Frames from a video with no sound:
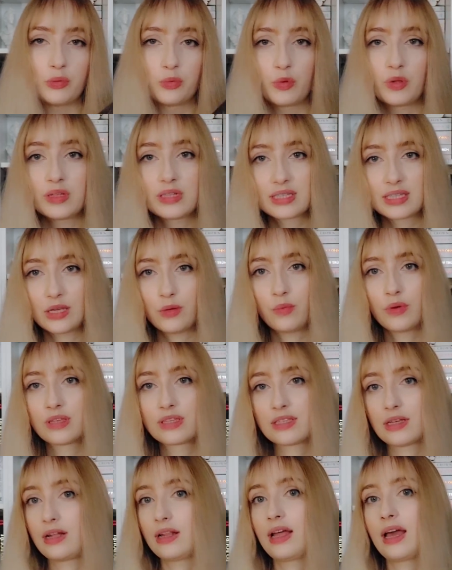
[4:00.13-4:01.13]
but we'll see
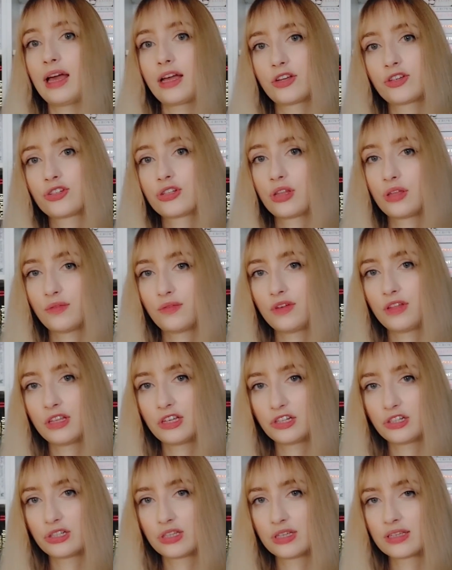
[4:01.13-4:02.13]
once I'll actually
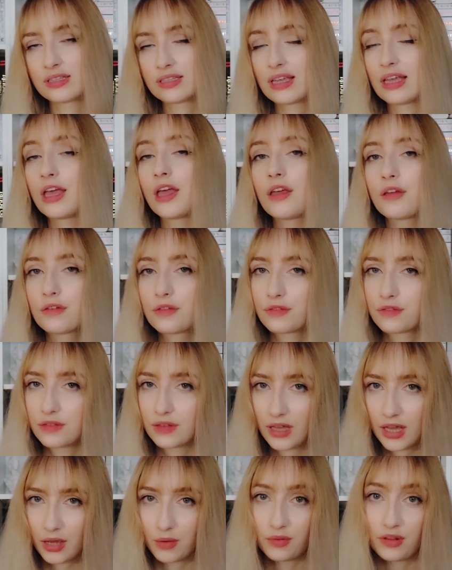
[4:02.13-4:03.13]
finish this,
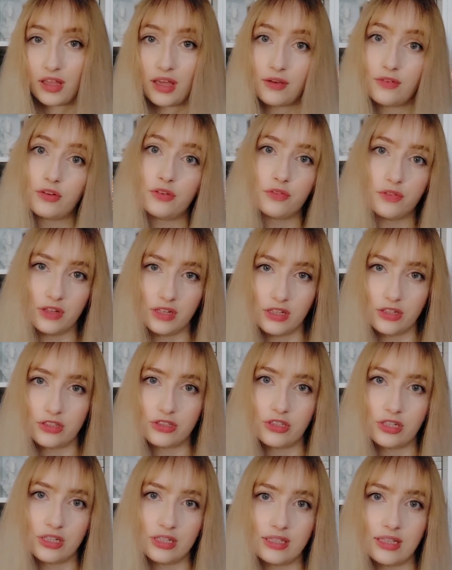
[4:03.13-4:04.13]
if I will ever
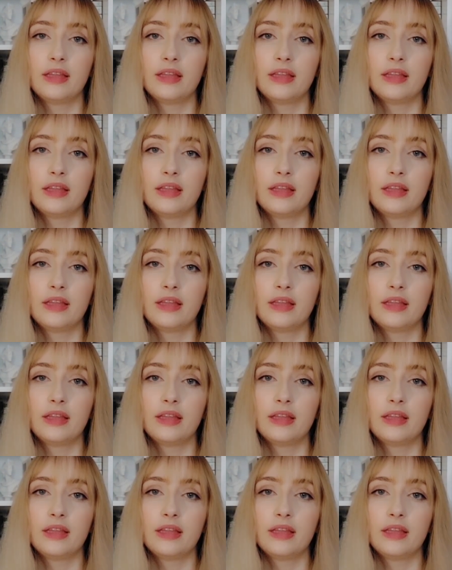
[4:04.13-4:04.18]
finish it.